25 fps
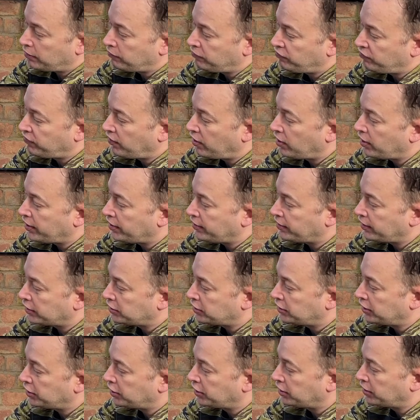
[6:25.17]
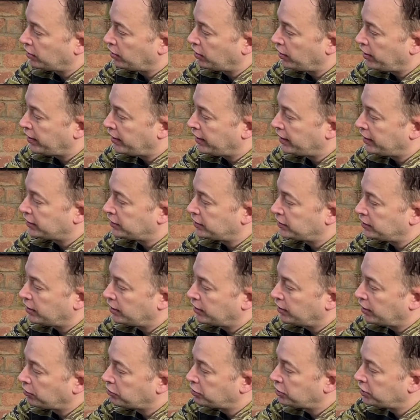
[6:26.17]
fine that stitching line is
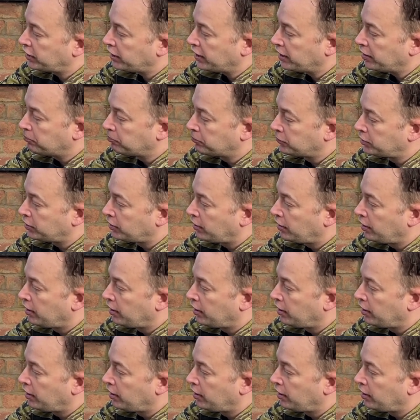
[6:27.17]
and those seams,